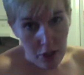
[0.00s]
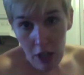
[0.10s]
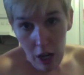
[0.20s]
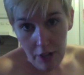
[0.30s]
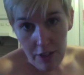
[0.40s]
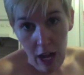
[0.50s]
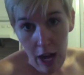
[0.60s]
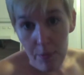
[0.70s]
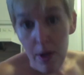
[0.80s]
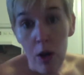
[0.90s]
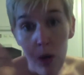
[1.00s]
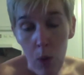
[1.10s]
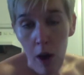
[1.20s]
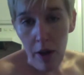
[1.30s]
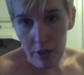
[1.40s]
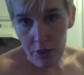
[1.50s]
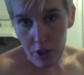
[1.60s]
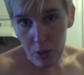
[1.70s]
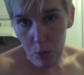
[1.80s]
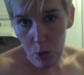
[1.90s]
it on top while they're
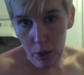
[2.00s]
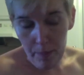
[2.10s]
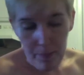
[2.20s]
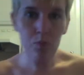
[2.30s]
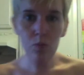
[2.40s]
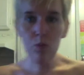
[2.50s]
still warm.